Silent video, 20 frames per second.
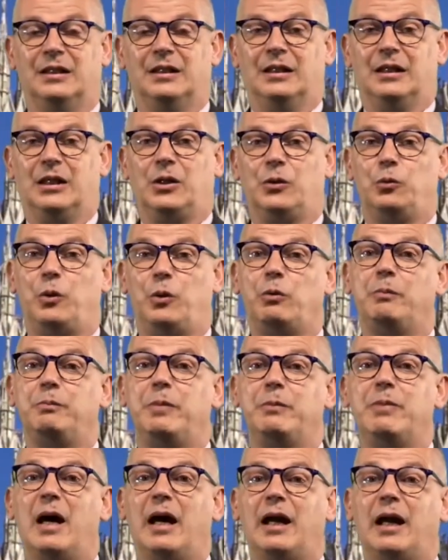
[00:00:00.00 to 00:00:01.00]
We will be
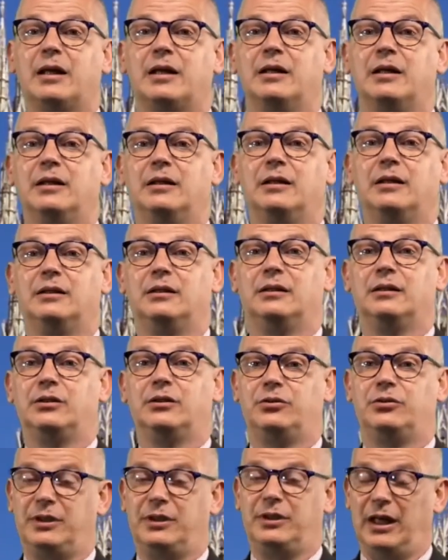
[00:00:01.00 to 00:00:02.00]
back
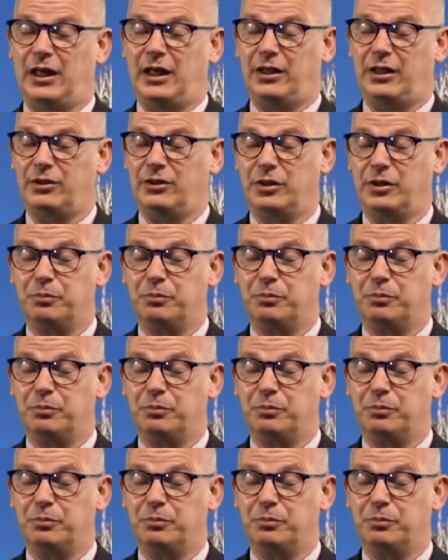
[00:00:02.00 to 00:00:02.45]
together in